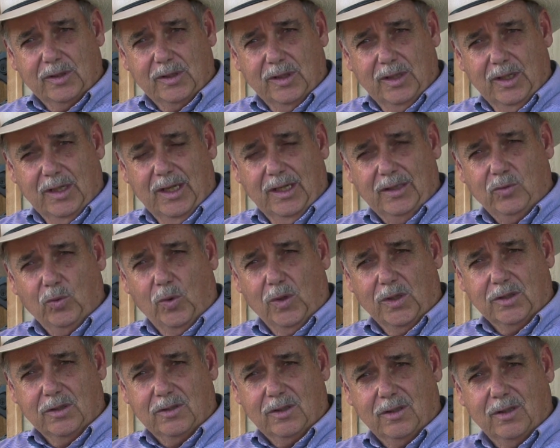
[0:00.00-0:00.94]
And that's
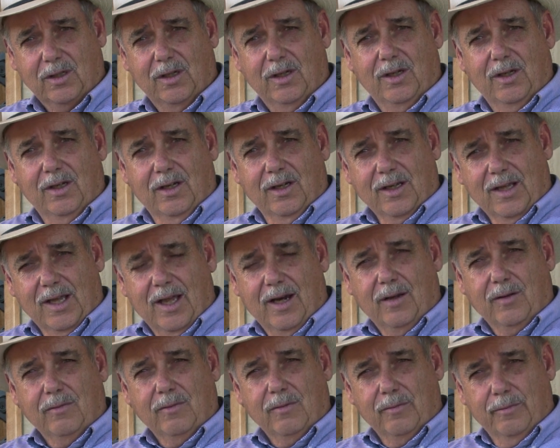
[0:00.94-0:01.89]
what's kind
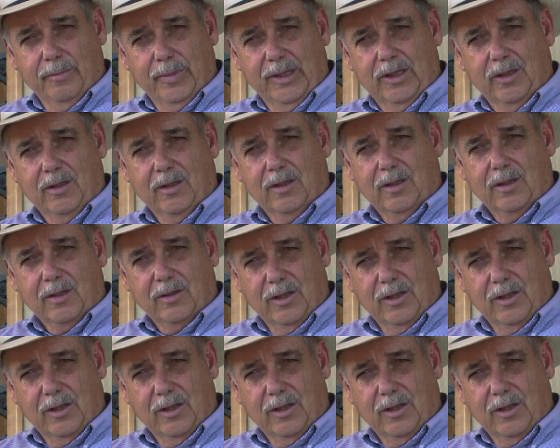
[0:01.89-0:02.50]
of been